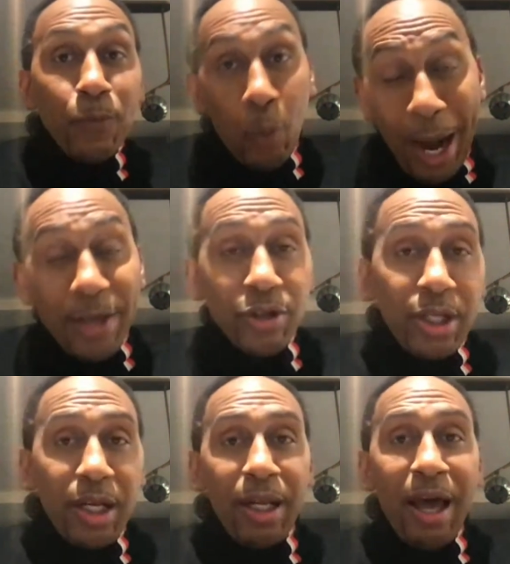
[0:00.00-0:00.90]
why you're
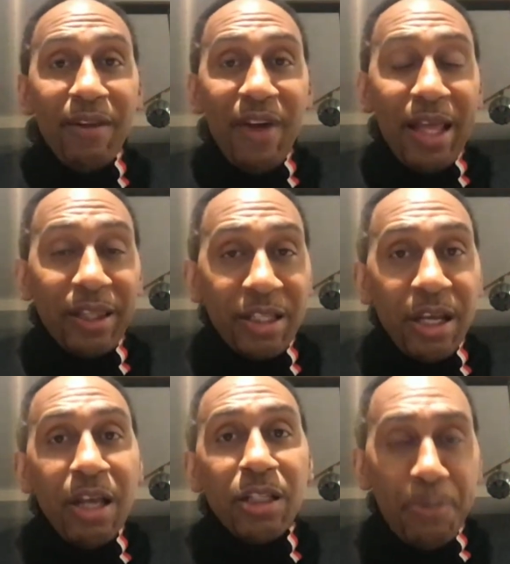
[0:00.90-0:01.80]
seeing a lot of athletes
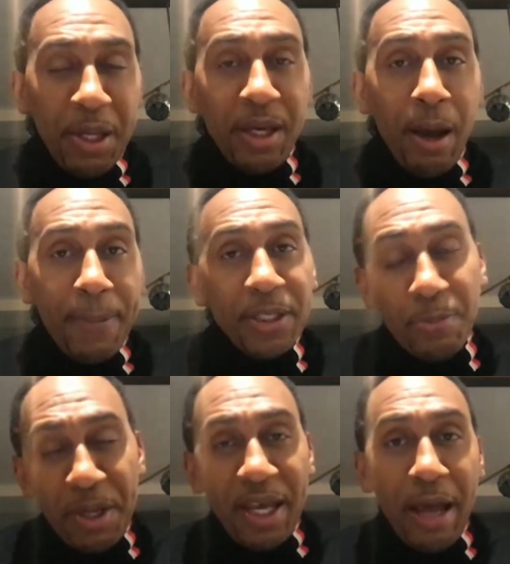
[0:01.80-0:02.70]
speak up and
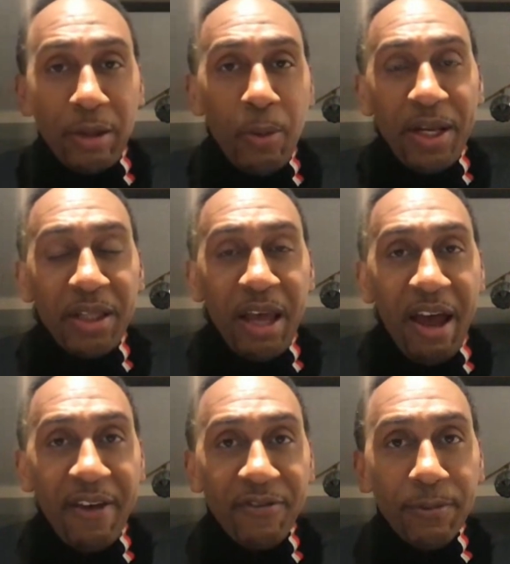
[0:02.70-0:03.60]
speak out the way that they
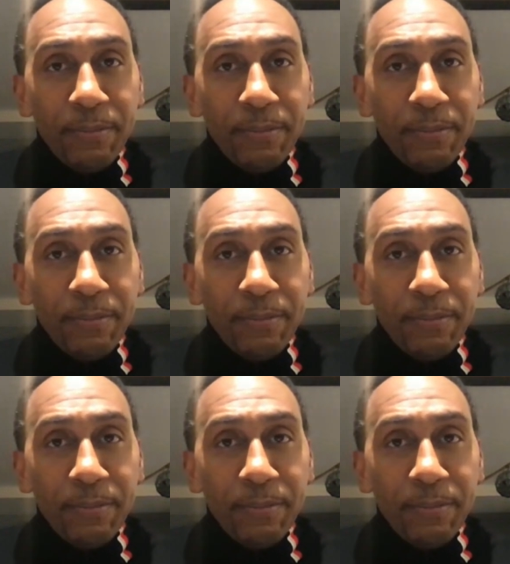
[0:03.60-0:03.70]
have.